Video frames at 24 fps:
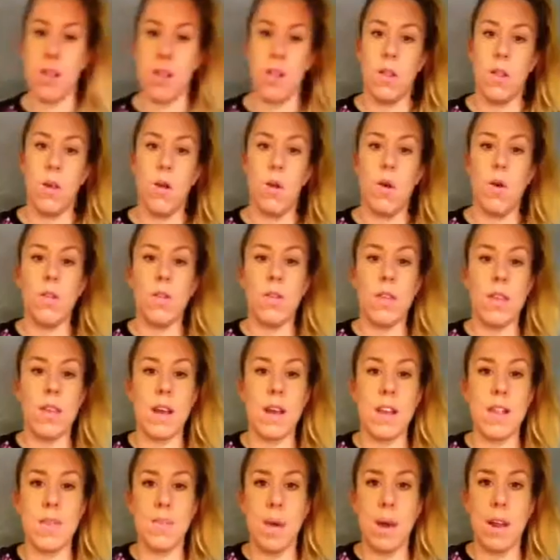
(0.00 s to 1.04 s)
along the
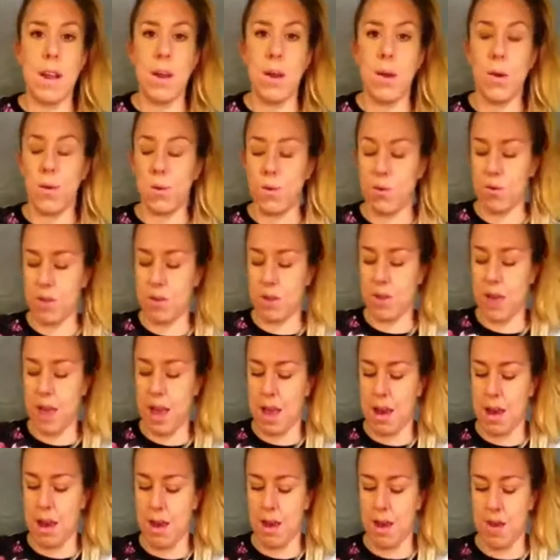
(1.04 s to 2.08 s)
sides of my nose to
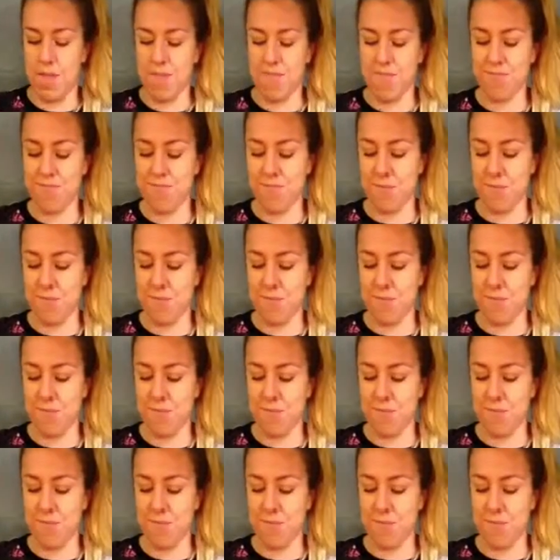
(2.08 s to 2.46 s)
kind of